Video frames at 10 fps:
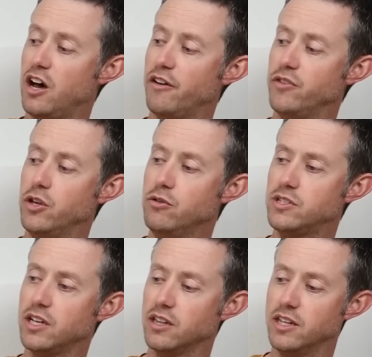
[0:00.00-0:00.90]
of
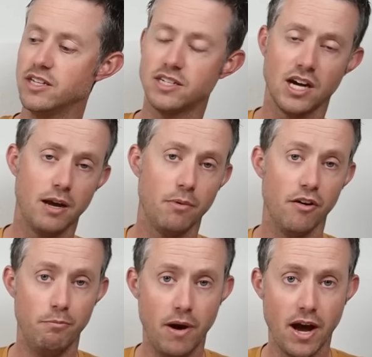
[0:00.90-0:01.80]
using this type
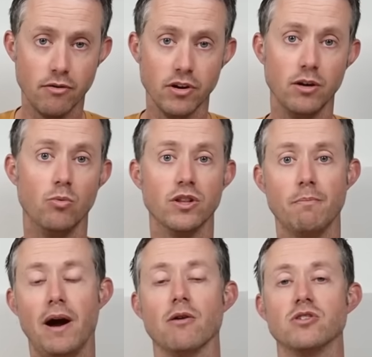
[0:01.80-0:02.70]
of battery with
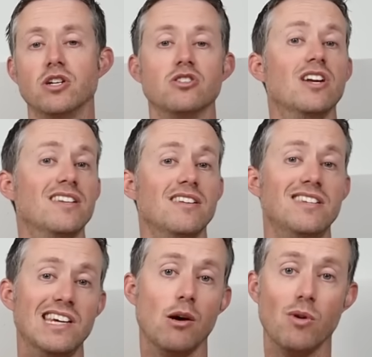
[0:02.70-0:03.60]
a power station as a
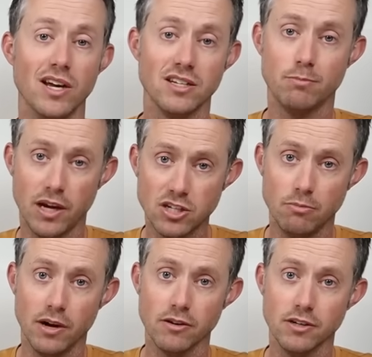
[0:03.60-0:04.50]
DIY
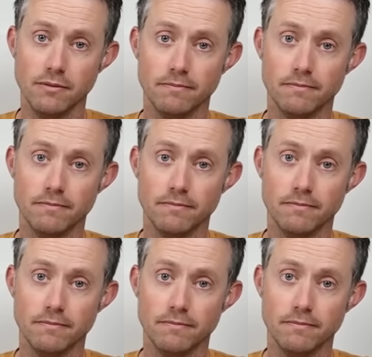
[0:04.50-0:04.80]
expansion battery.